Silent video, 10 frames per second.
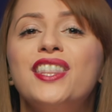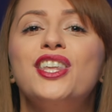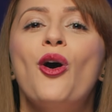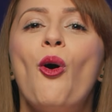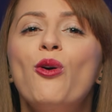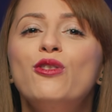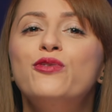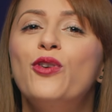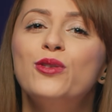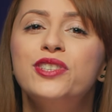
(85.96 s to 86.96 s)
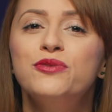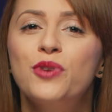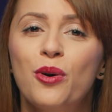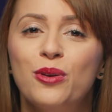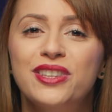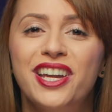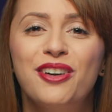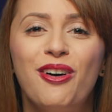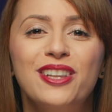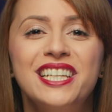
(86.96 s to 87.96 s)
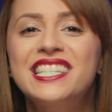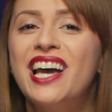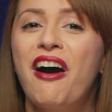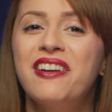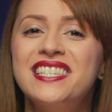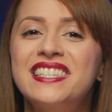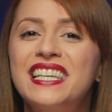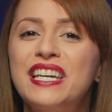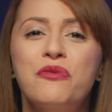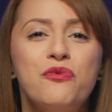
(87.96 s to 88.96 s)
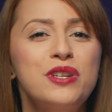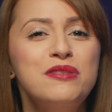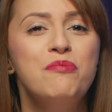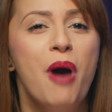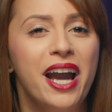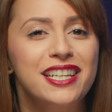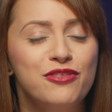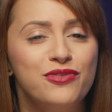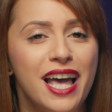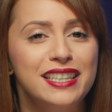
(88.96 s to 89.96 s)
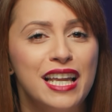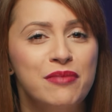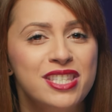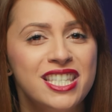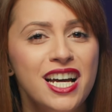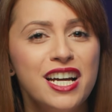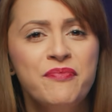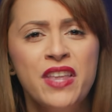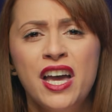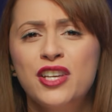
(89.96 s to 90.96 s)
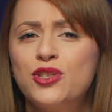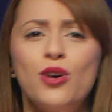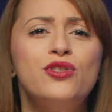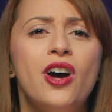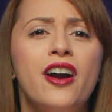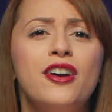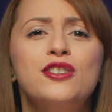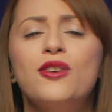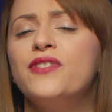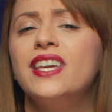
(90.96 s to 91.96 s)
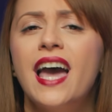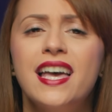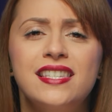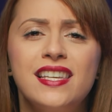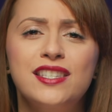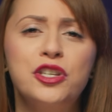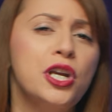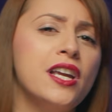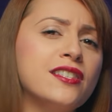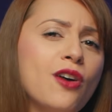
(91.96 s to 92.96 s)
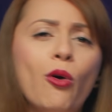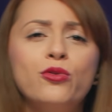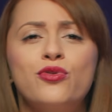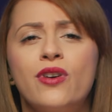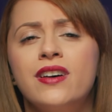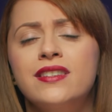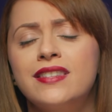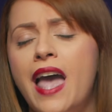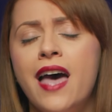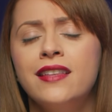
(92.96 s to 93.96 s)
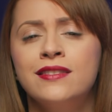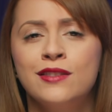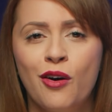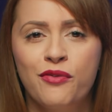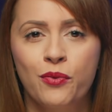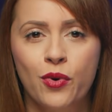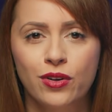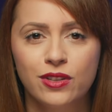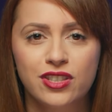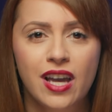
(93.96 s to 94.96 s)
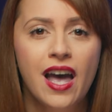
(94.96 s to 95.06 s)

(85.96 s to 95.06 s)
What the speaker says: The old fold and roll, they call it. Honestly, wouldn't mind if that name stuck. So tired of the S's, G's, Ultras, N's of the world.